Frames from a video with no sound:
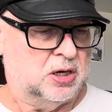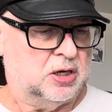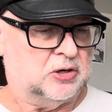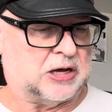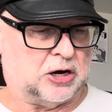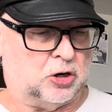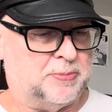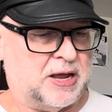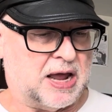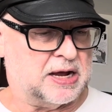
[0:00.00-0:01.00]
You got
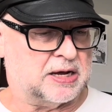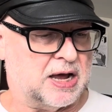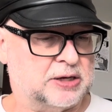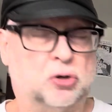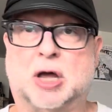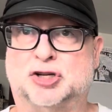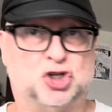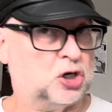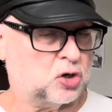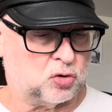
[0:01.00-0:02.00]
Herbie Hancock, you got
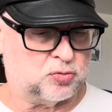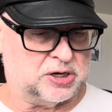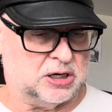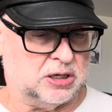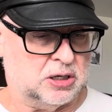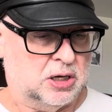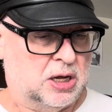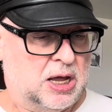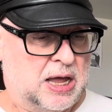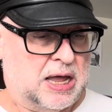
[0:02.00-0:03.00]
Chick Corea,
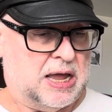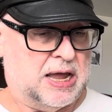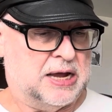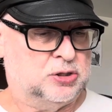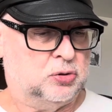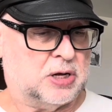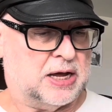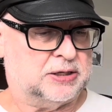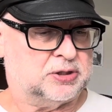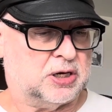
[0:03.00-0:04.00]
and you
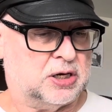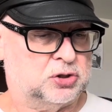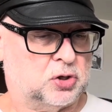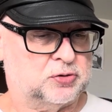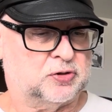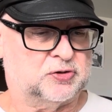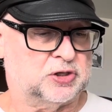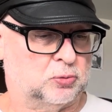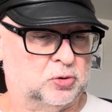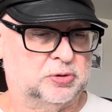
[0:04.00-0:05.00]
got Joseph
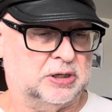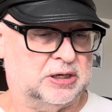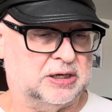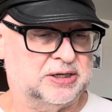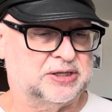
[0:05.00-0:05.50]
Zawinul.